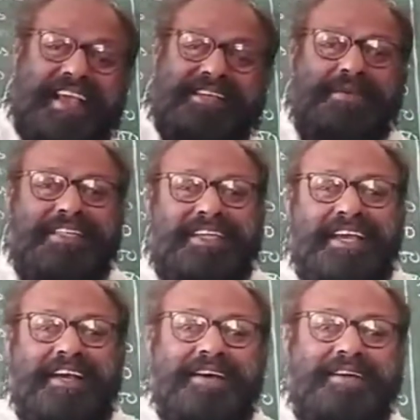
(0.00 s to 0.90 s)

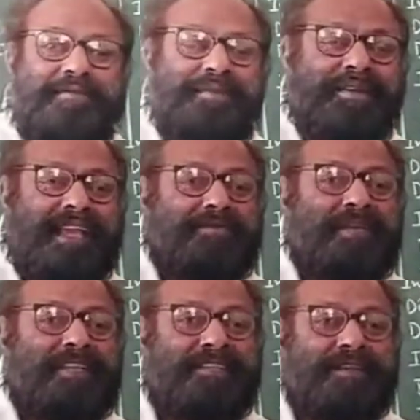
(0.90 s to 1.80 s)

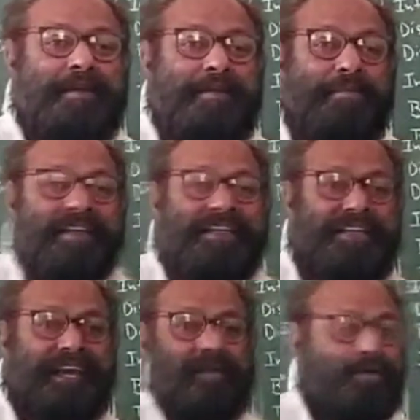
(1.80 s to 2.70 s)
expense. But
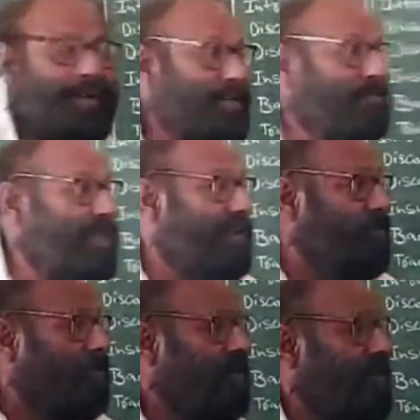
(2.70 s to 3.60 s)
here, when we are
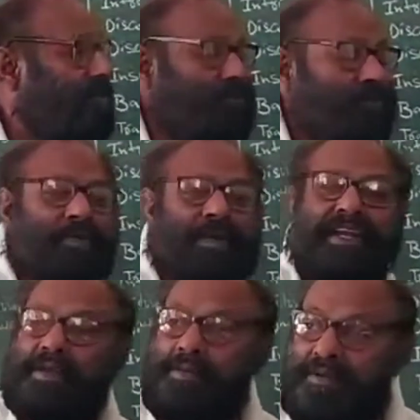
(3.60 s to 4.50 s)
not asked to prepare
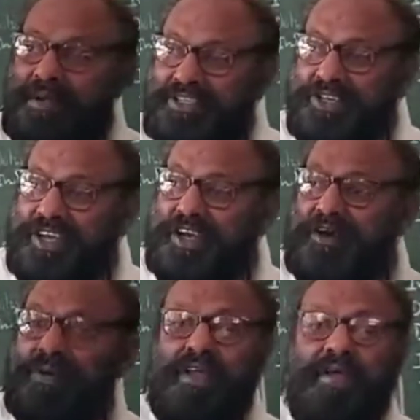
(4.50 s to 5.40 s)
any manufacturing
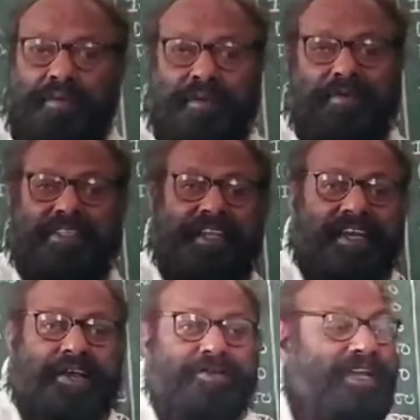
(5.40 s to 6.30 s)
account,
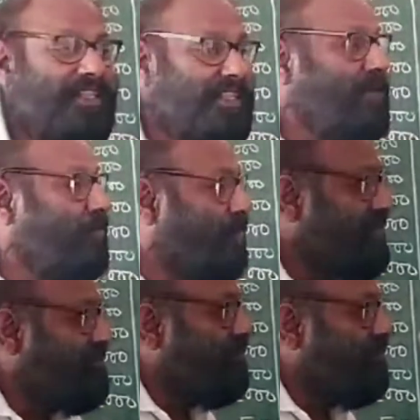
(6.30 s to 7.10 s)
then wages